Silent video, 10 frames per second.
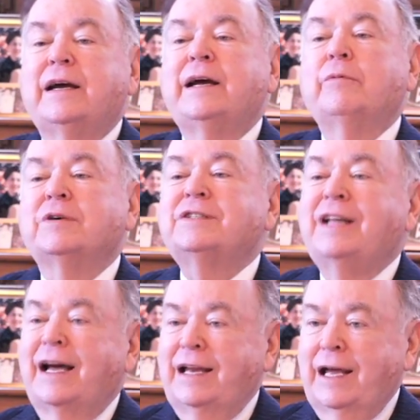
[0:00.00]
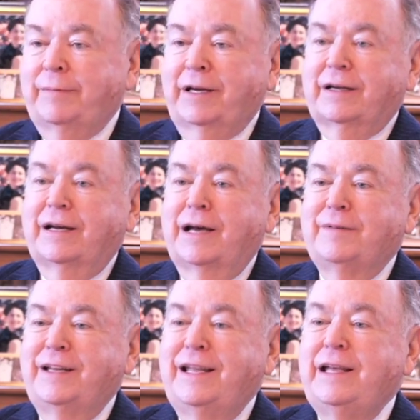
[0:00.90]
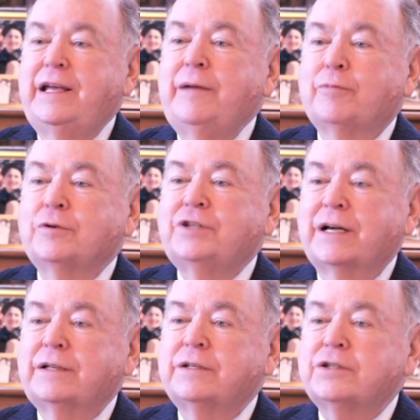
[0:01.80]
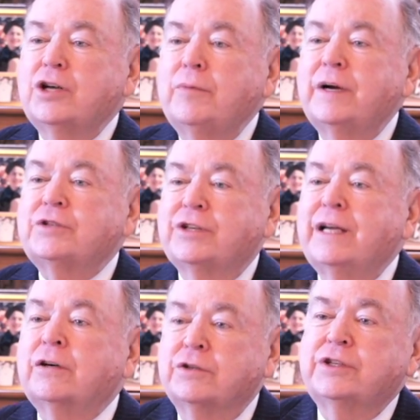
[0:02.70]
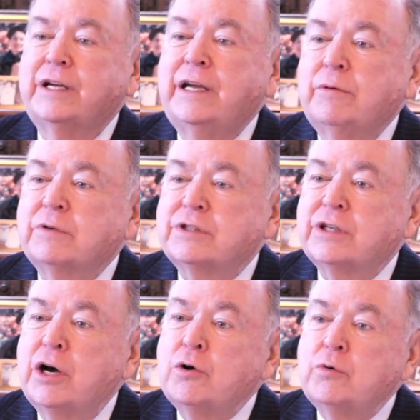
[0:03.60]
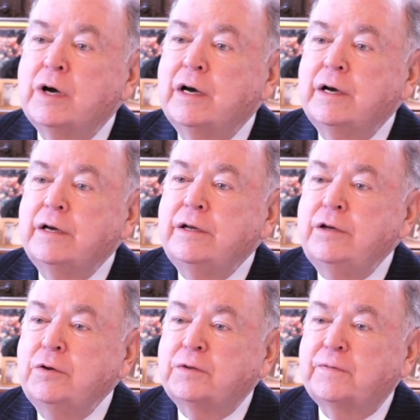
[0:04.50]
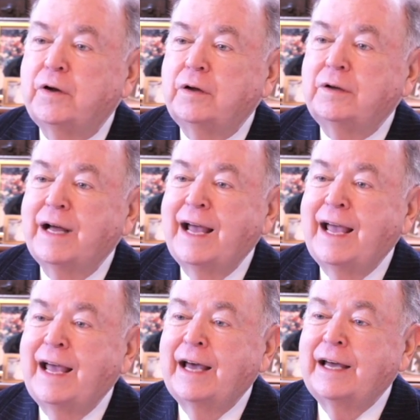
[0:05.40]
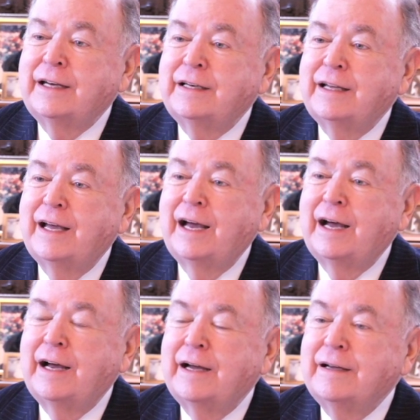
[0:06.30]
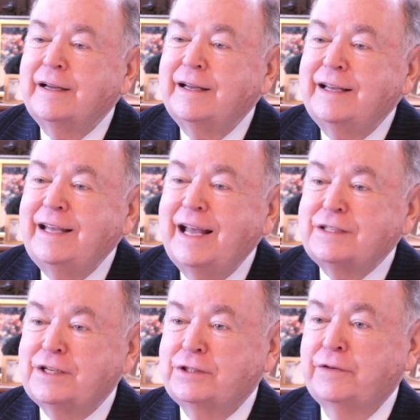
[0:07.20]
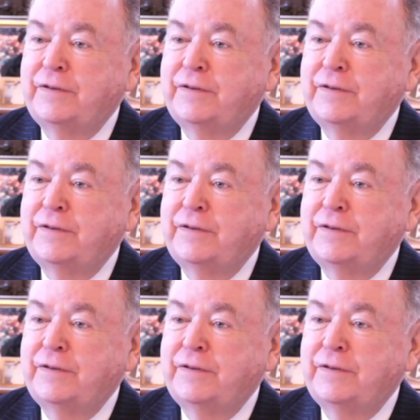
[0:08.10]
it was dynamic. I mean, he projected so much energy. He was so youthful, and he had such a